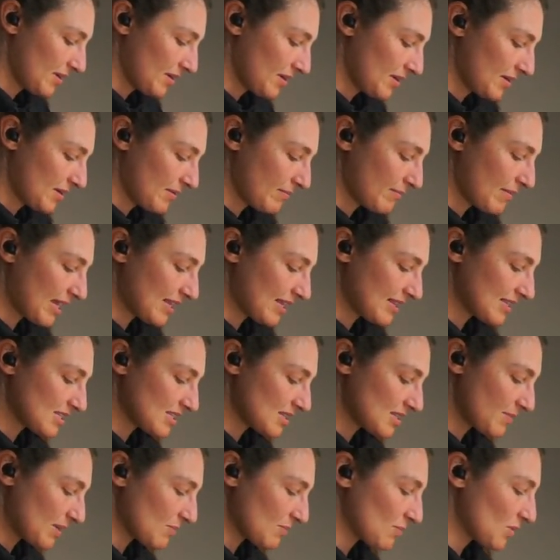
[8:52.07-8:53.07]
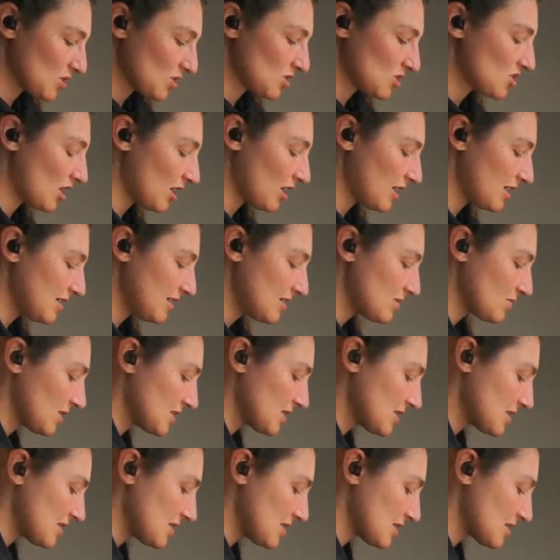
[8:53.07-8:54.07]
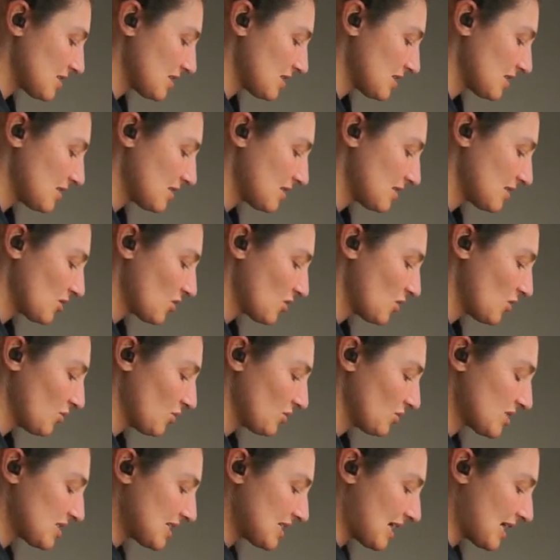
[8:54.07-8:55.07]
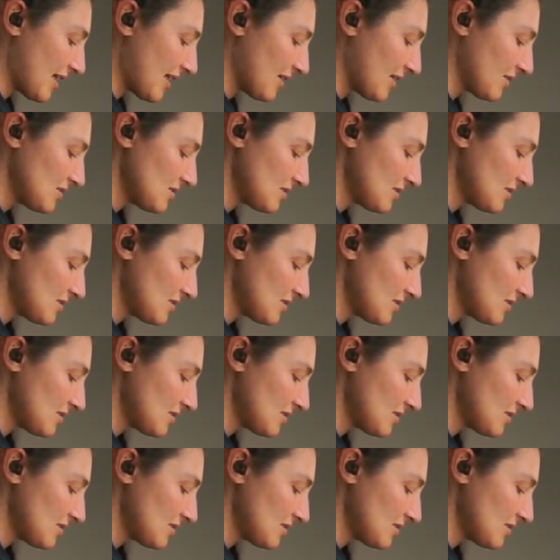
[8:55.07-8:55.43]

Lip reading: make this a bit more solid once it cools down.